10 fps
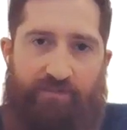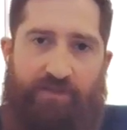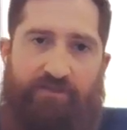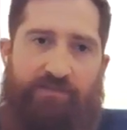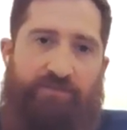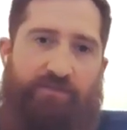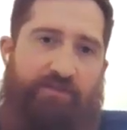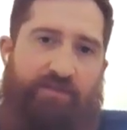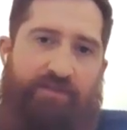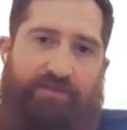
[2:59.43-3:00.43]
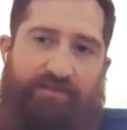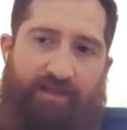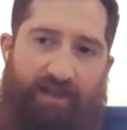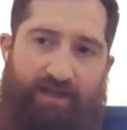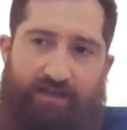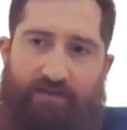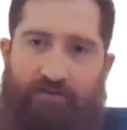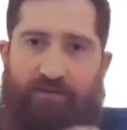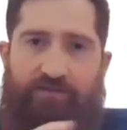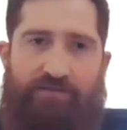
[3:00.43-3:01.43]
And basically what that means is any
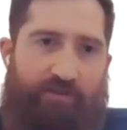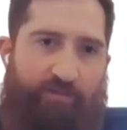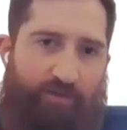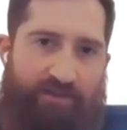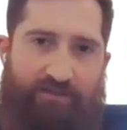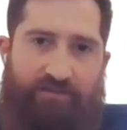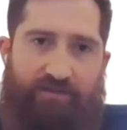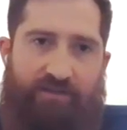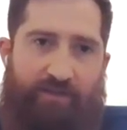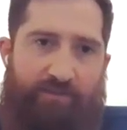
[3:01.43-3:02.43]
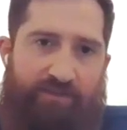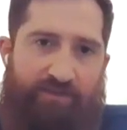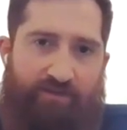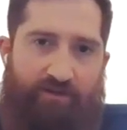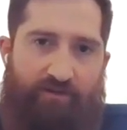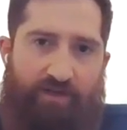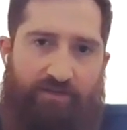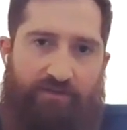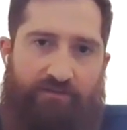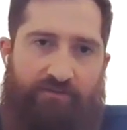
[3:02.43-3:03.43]
alleles that are present in that PCR
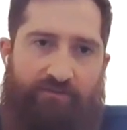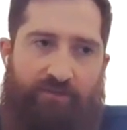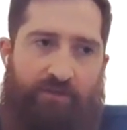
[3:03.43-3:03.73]
reaction